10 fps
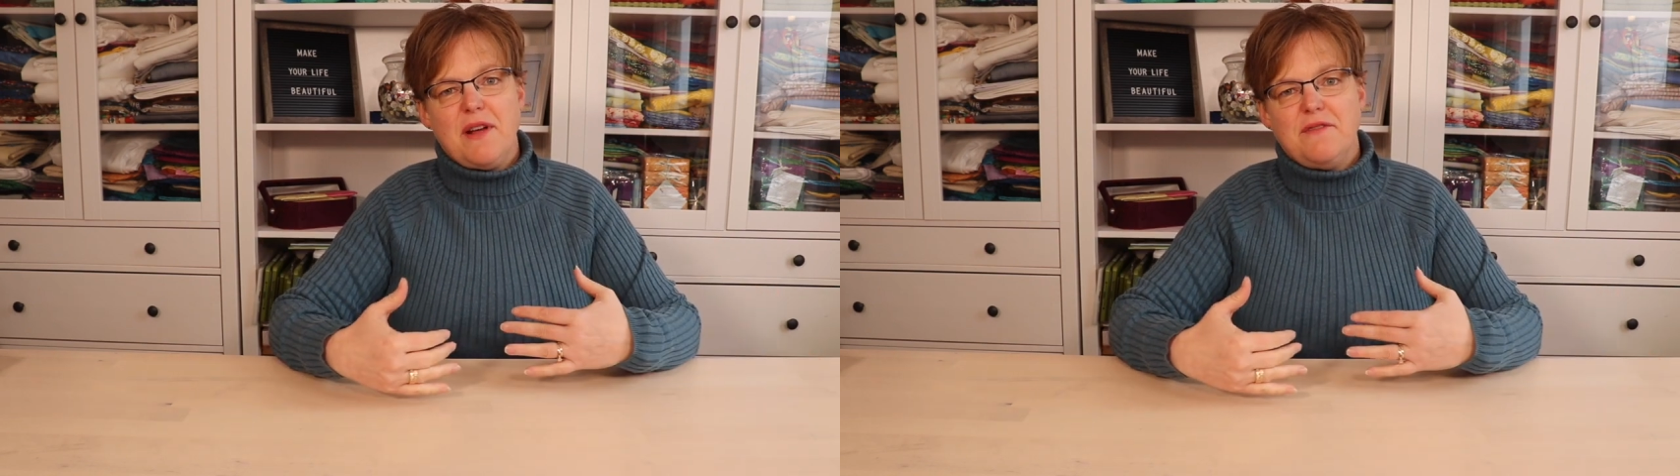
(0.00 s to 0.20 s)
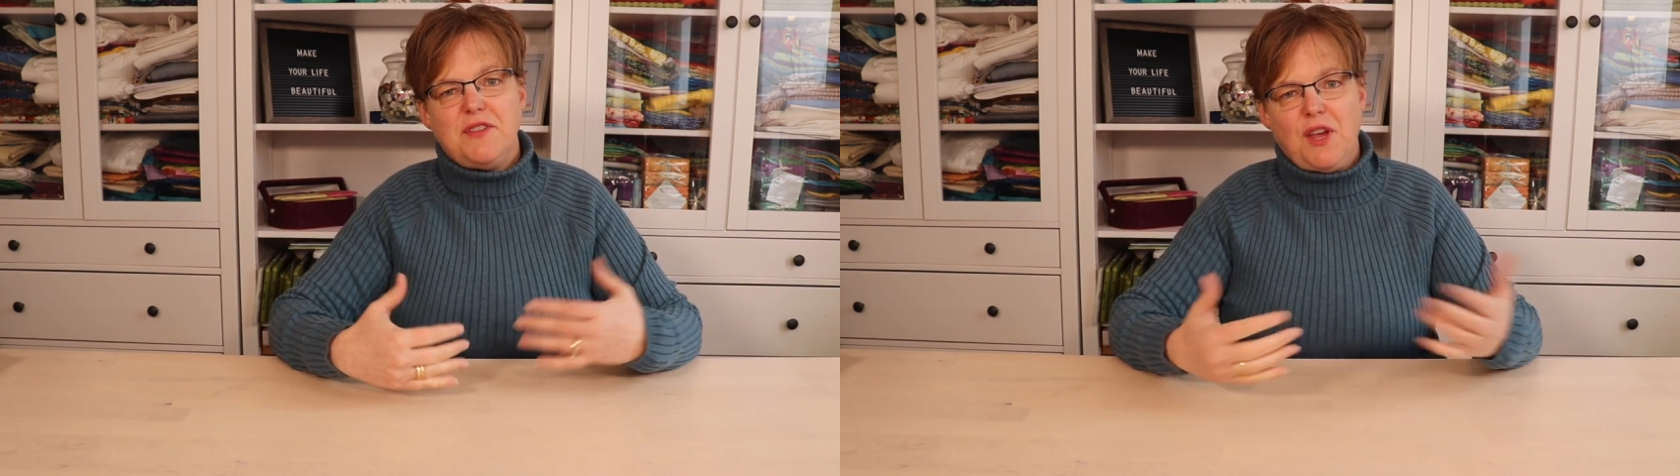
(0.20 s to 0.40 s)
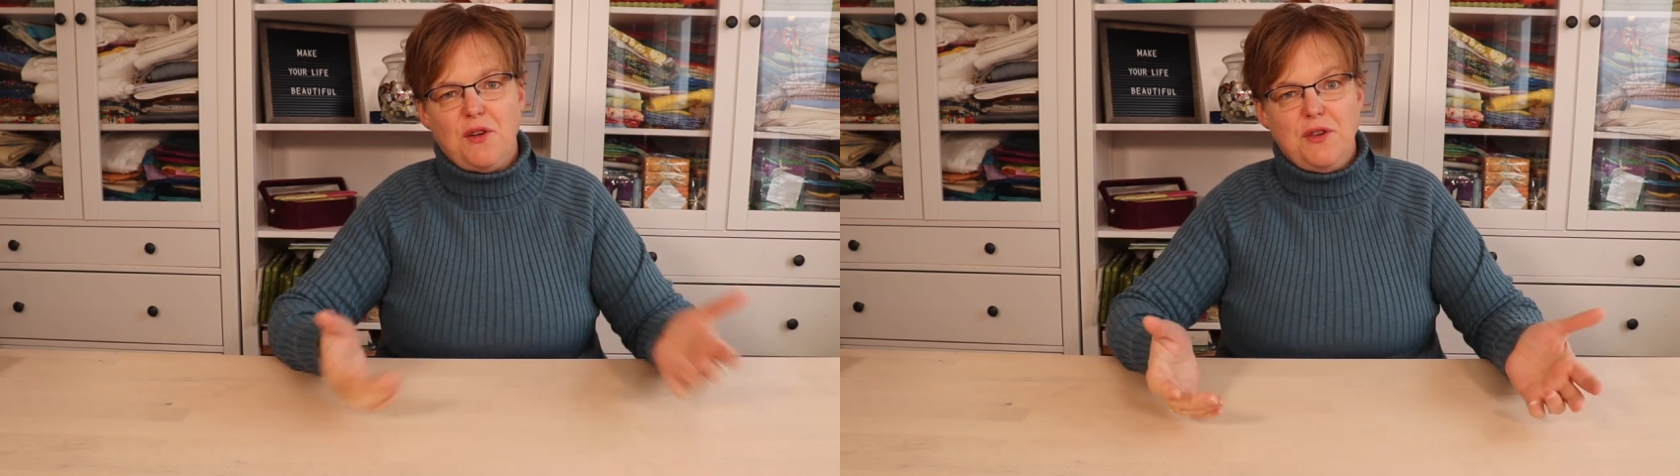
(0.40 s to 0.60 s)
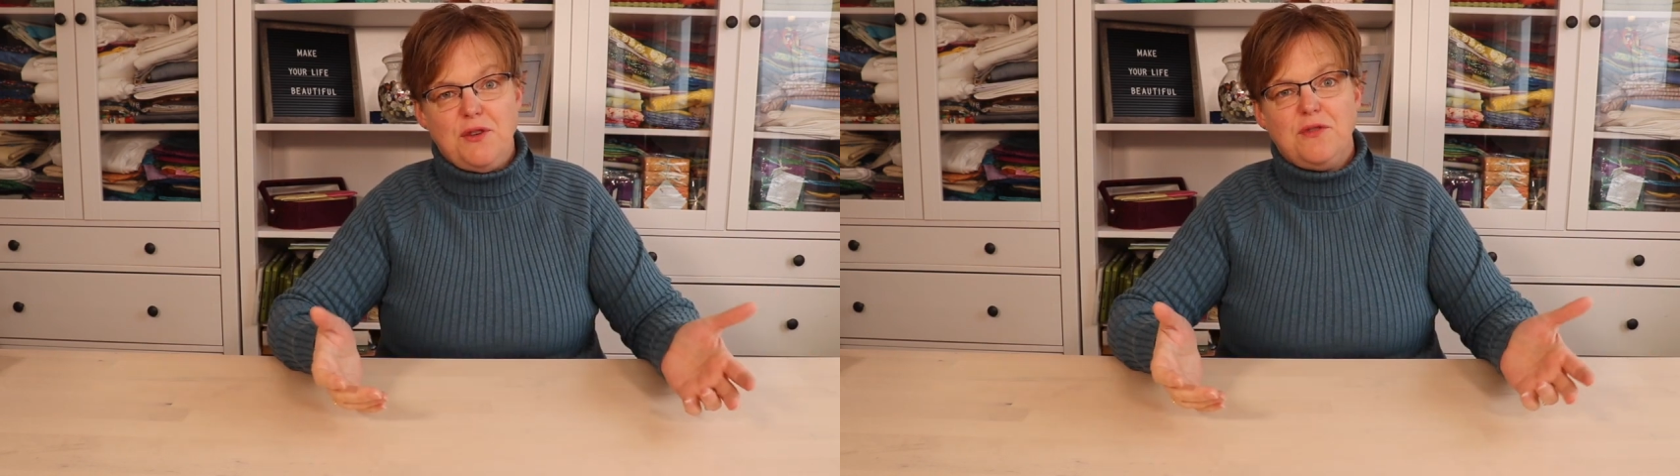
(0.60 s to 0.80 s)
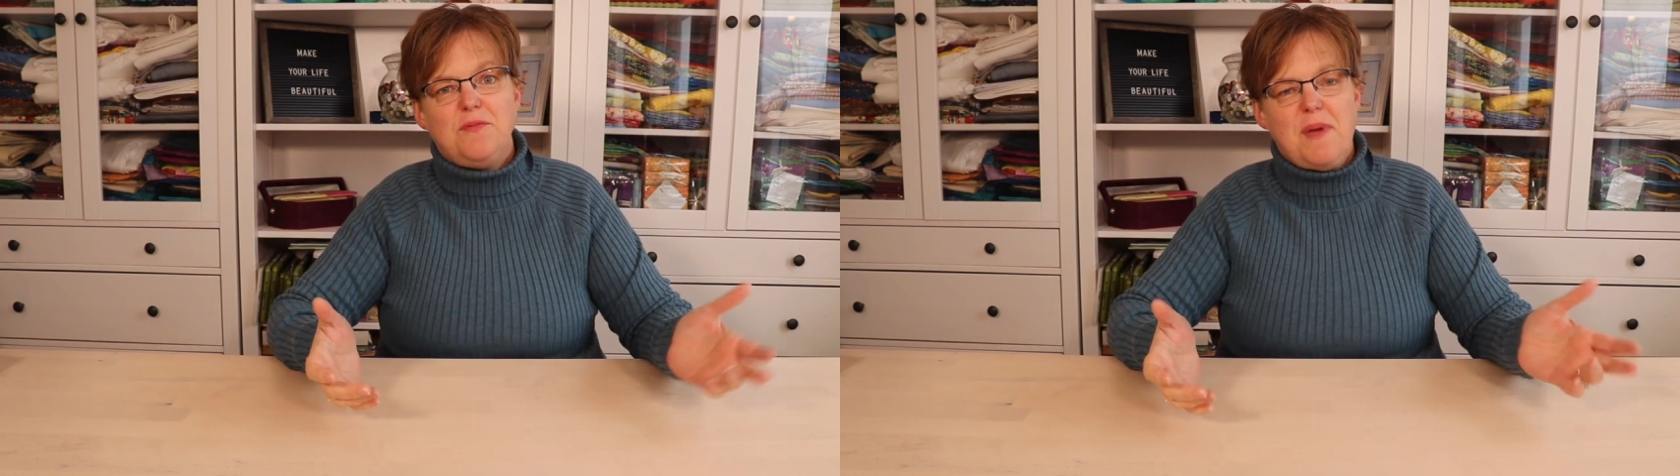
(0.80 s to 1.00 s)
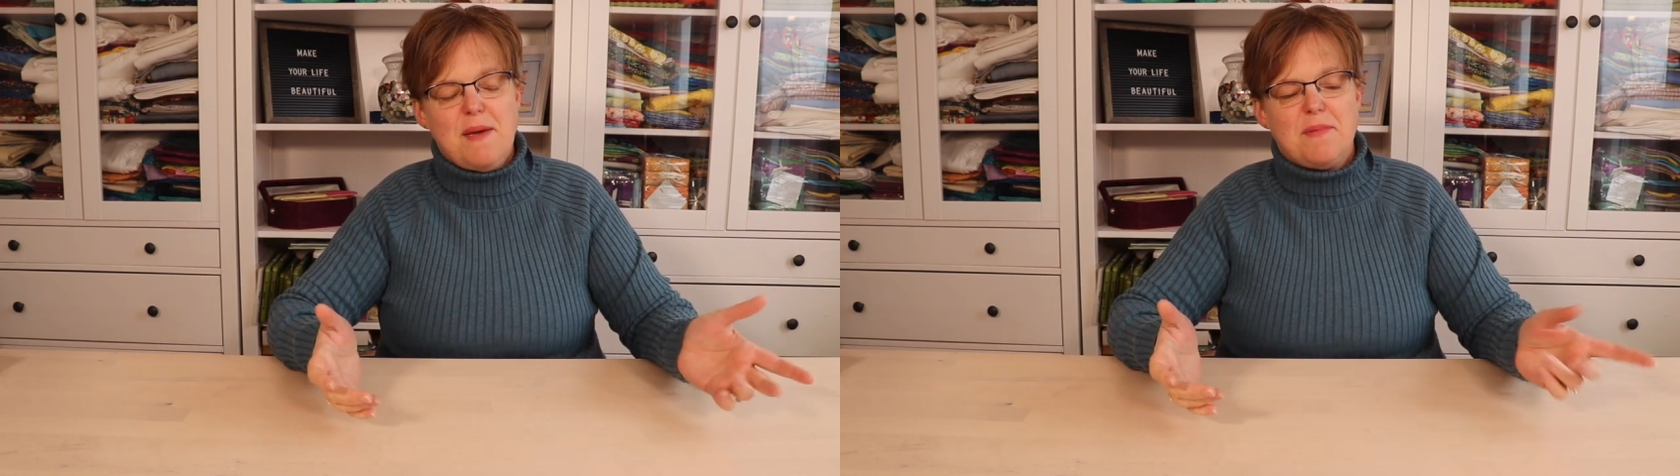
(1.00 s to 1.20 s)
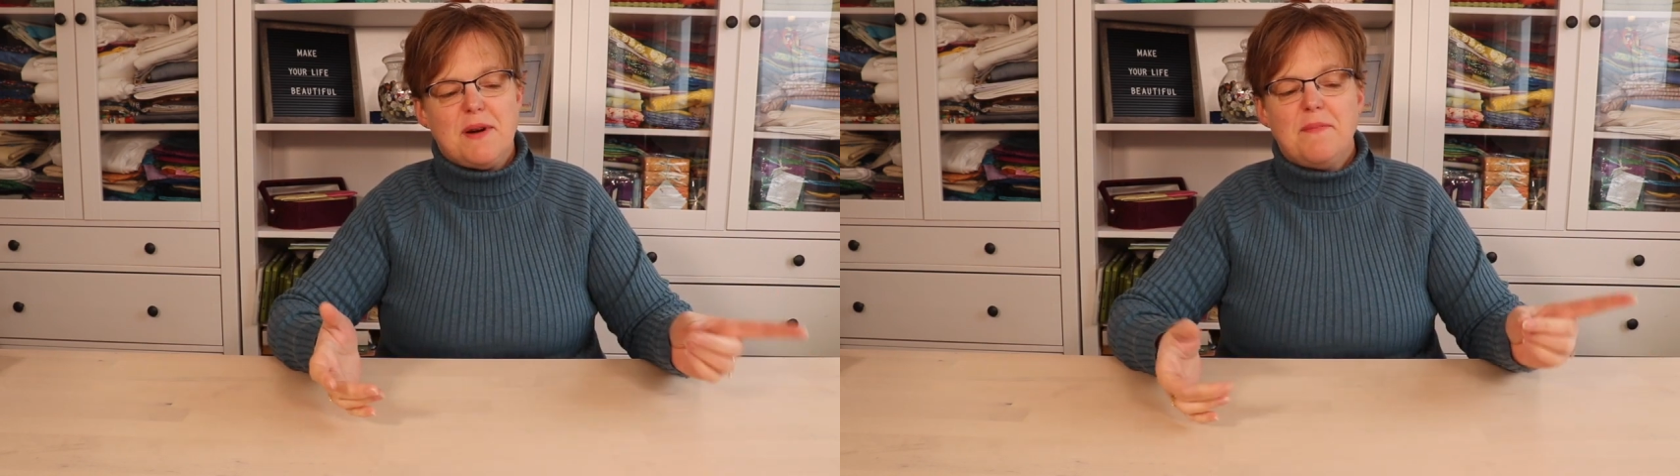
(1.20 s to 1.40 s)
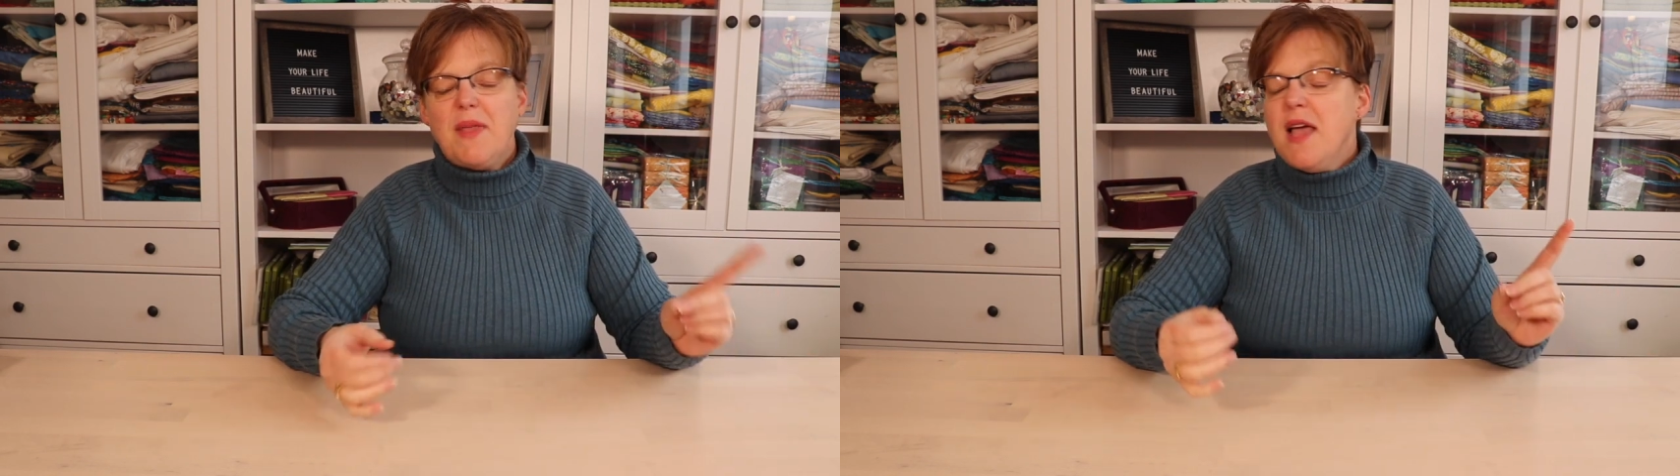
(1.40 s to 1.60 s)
of single-use paper.